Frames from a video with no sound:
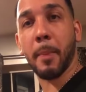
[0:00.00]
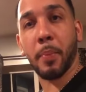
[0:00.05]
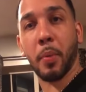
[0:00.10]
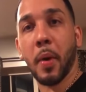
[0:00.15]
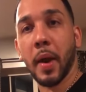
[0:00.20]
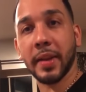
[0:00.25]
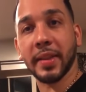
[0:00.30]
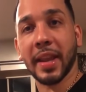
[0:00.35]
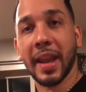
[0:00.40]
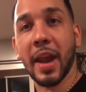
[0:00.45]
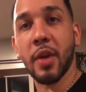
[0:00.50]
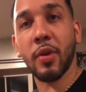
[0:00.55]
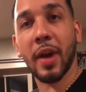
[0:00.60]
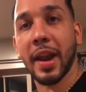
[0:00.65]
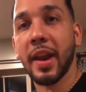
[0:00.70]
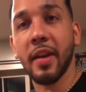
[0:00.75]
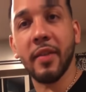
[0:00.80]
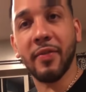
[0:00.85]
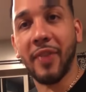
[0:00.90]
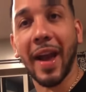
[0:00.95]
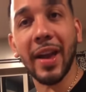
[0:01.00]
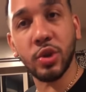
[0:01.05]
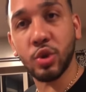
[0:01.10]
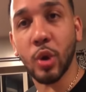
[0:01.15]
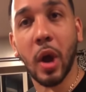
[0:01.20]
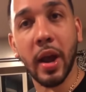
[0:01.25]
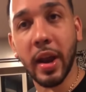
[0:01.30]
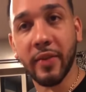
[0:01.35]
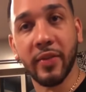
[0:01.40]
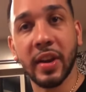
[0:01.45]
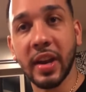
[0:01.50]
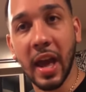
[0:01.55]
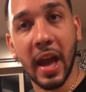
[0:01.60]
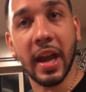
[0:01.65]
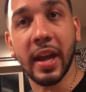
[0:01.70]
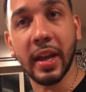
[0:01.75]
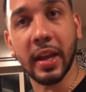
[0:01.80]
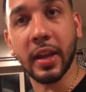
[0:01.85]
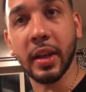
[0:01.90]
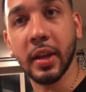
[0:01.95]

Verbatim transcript: That's my point. That I don't gotta invite you out every night.